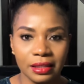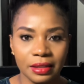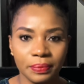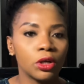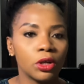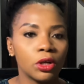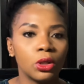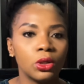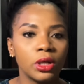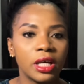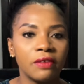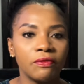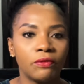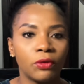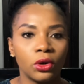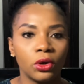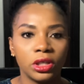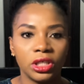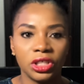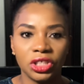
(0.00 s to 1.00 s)
If you're looking
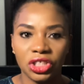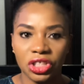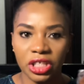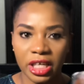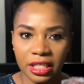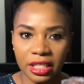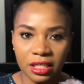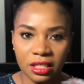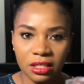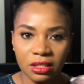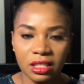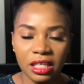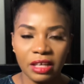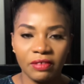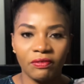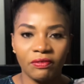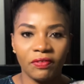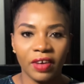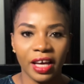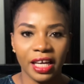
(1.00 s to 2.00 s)
for a gentle,
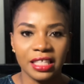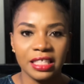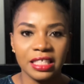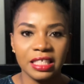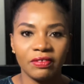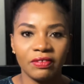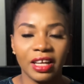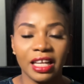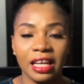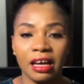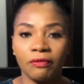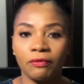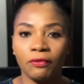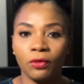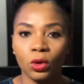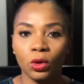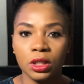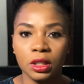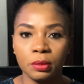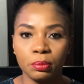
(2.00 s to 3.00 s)
effective, and
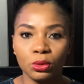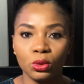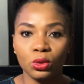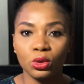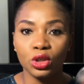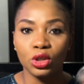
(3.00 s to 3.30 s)
affordable